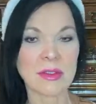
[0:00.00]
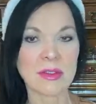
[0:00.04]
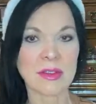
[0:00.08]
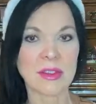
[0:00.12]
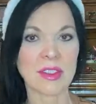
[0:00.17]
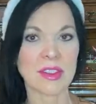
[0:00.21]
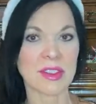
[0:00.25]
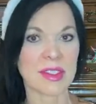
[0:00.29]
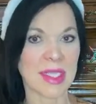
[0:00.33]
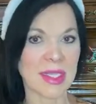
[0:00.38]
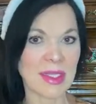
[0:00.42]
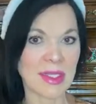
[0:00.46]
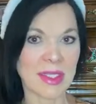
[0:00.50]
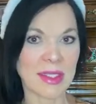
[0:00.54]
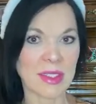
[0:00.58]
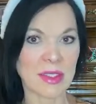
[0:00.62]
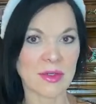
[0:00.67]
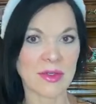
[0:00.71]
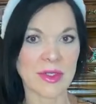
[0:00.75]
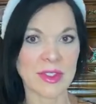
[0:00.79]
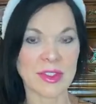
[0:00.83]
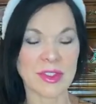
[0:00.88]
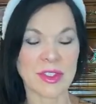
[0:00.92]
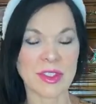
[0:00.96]
You sound like a
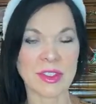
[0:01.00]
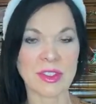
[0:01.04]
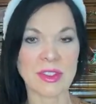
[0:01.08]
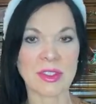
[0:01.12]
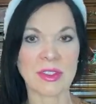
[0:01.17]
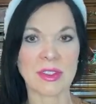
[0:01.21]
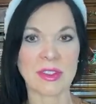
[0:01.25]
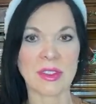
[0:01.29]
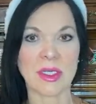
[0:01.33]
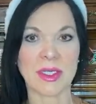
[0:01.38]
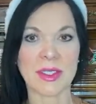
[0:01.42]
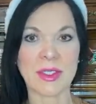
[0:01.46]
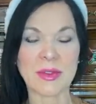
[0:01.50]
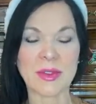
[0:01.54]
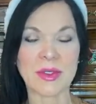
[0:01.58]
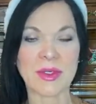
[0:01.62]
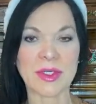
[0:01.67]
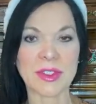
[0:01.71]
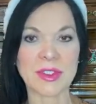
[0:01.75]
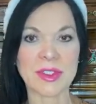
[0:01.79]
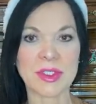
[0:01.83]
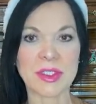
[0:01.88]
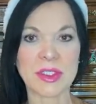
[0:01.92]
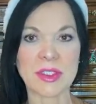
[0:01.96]
Christian. Are you a
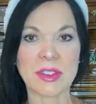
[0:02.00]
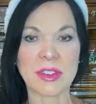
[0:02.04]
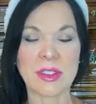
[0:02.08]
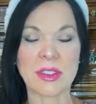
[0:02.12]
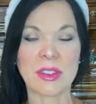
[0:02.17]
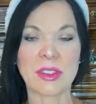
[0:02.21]
Christian?